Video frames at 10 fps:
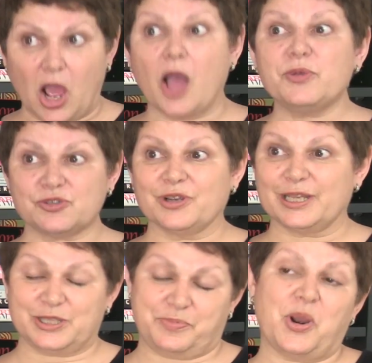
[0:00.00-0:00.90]
I was
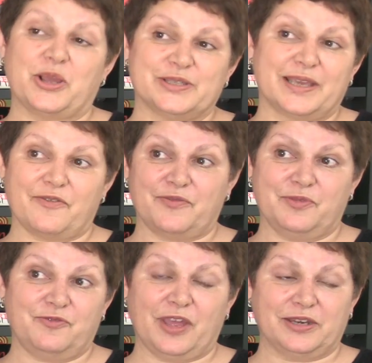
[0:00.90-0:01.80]
really surprised the
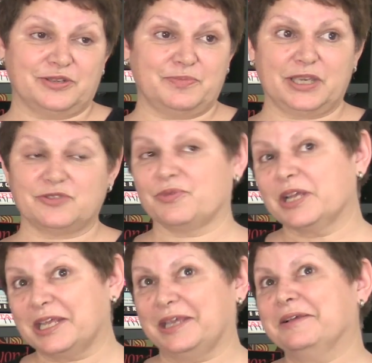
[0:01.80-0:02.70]
government funded, because
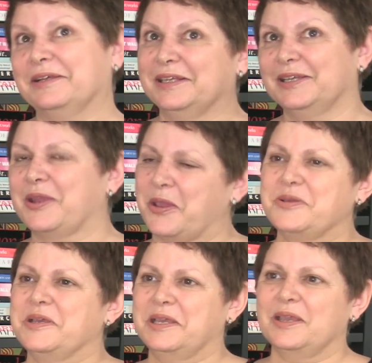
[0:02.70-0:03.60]
really, you know,
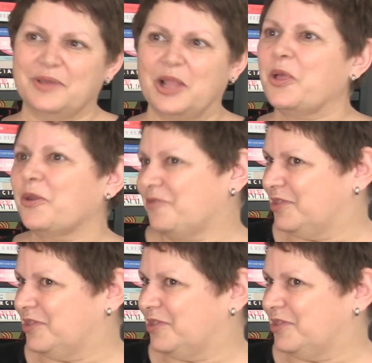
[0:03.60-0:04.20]
a lot of